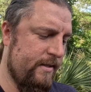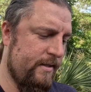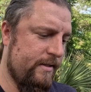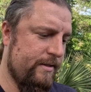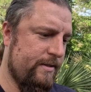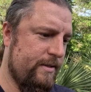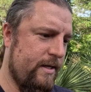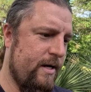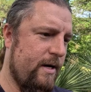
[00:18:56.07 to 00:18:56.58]

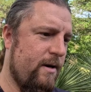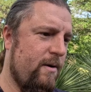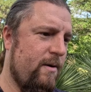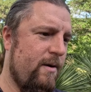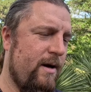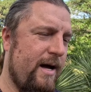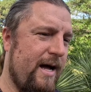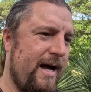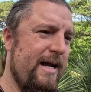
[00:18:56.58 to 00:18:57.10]

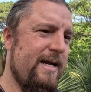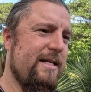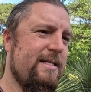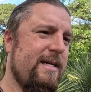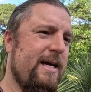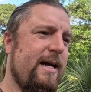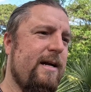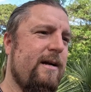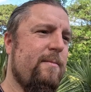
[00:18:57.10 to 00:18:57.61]
So I
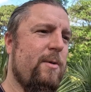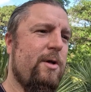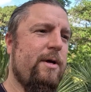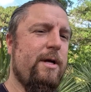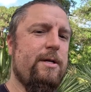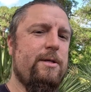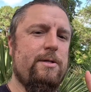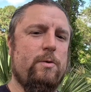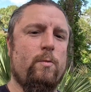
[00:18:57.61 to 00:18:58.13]
decided I'm only
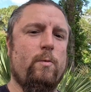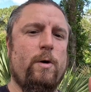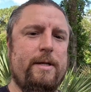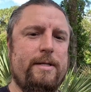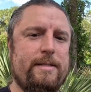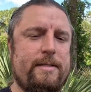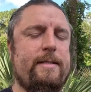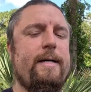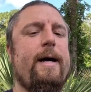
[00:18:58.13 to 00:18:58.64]
going to do
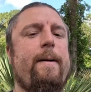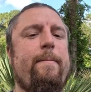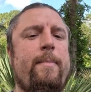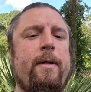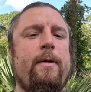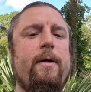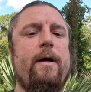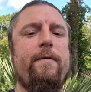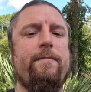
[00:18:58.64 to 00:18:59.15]
1 stop
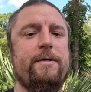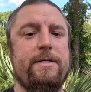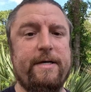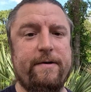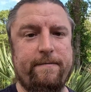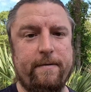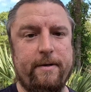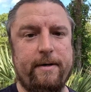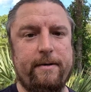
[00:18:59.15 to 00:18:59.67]
of a
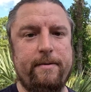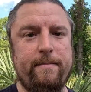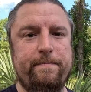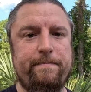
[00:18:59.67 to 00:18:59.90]
different